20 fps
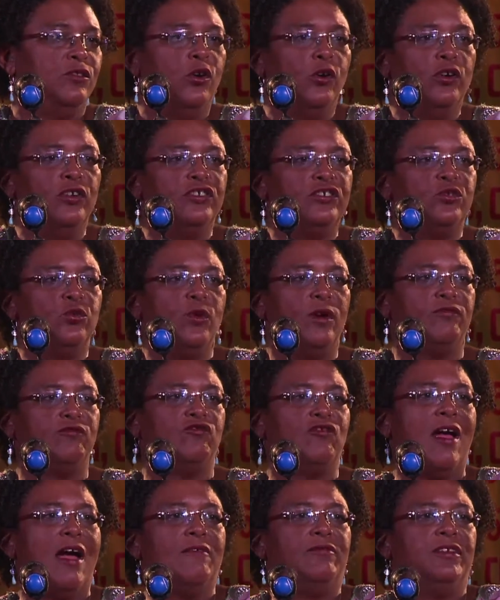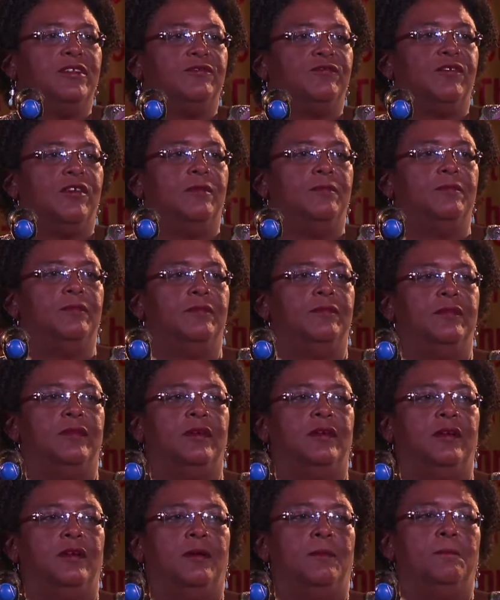those who have traveled from
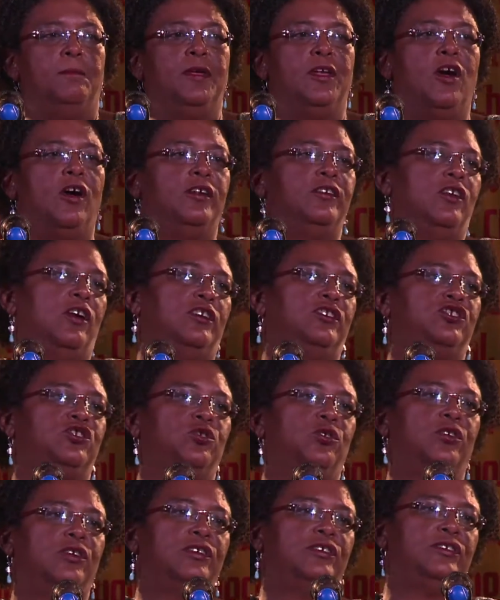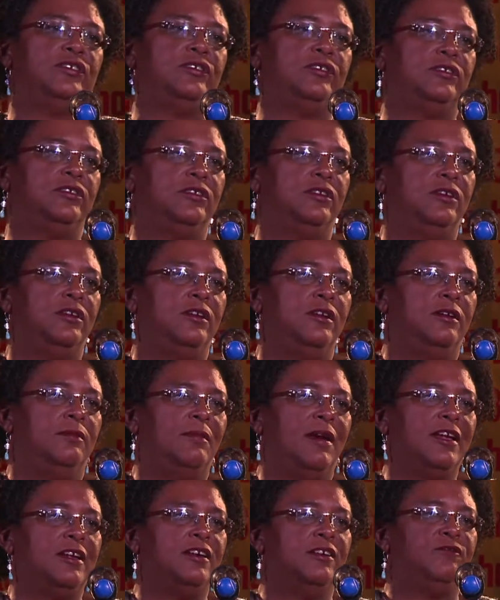beyond our shores,
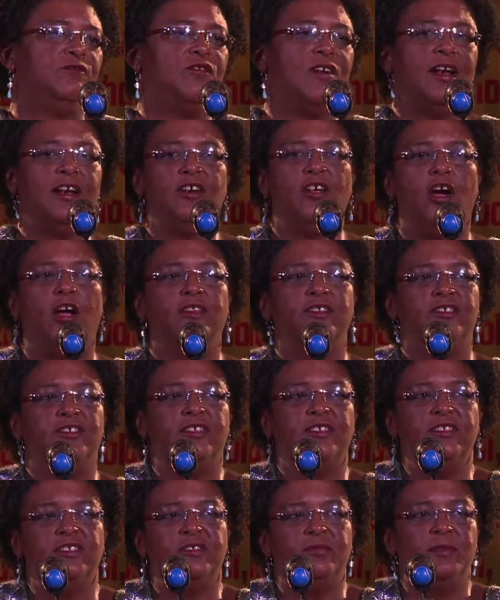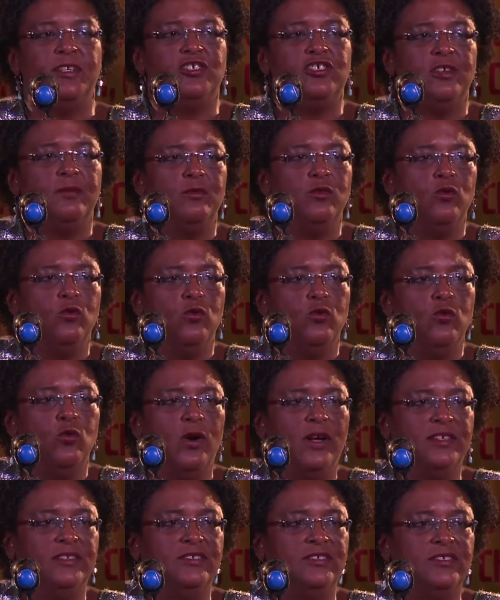my good friend Constance Mitchum, who
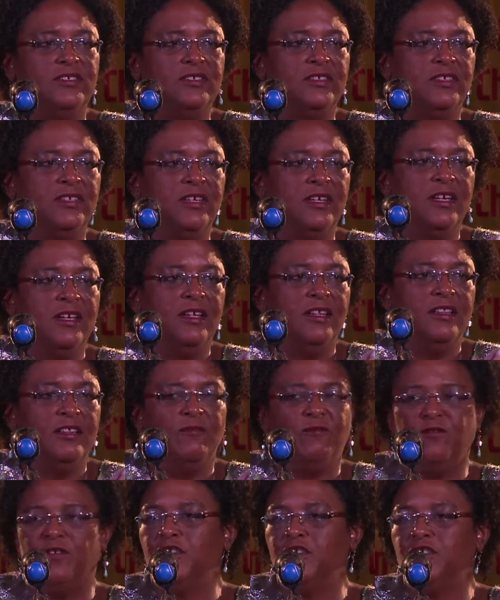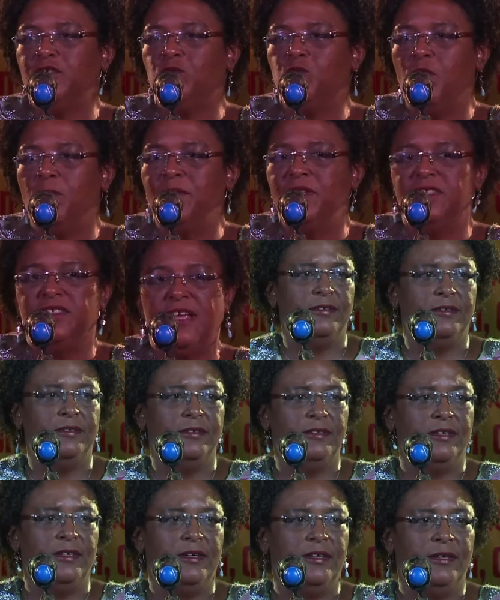was the first woman to...
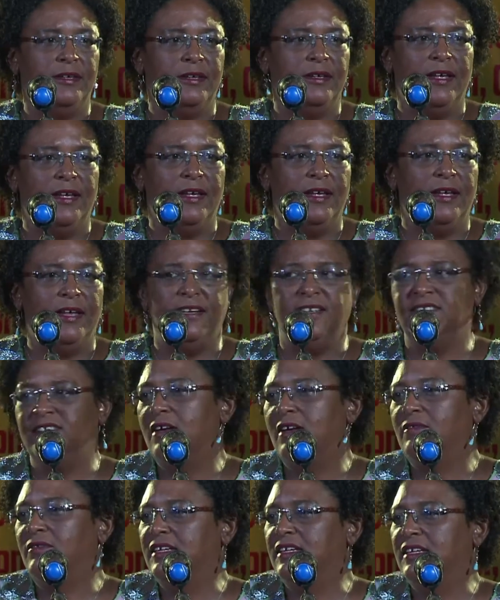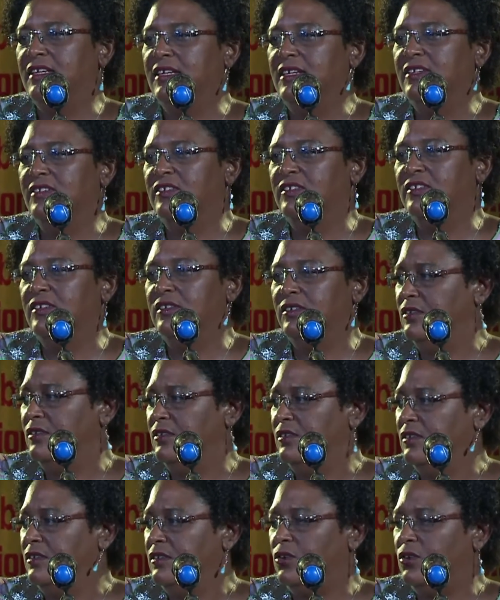It is never easy
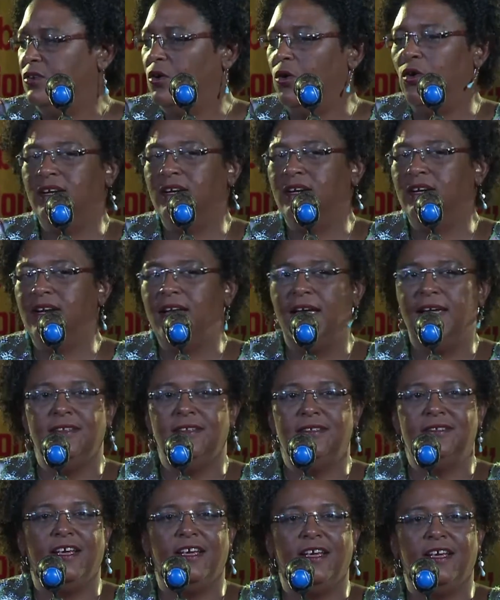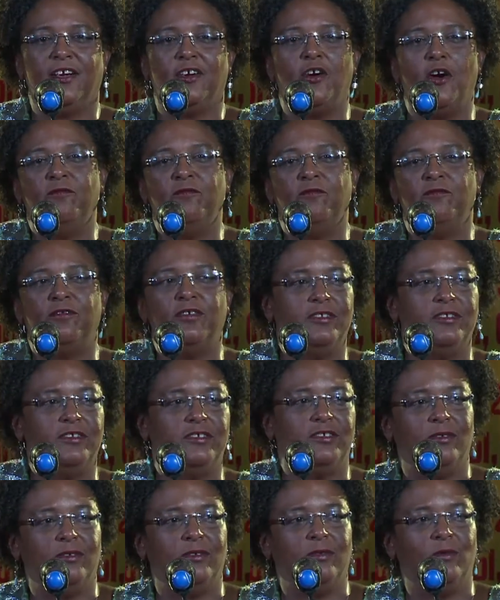to organize a
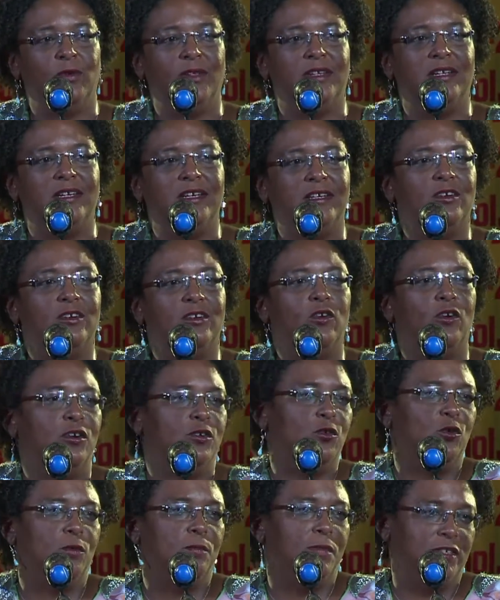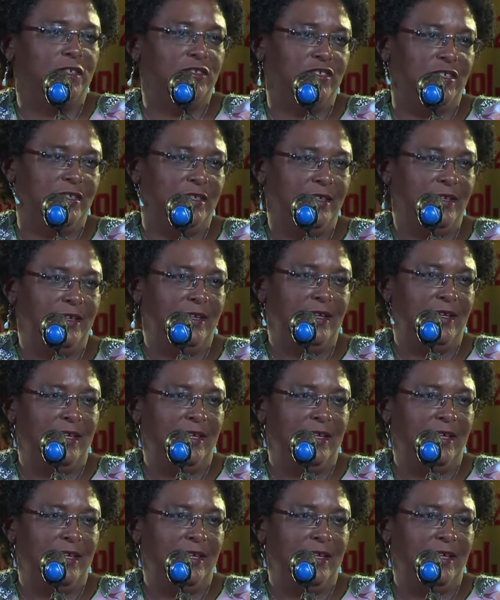conference with little or no budget,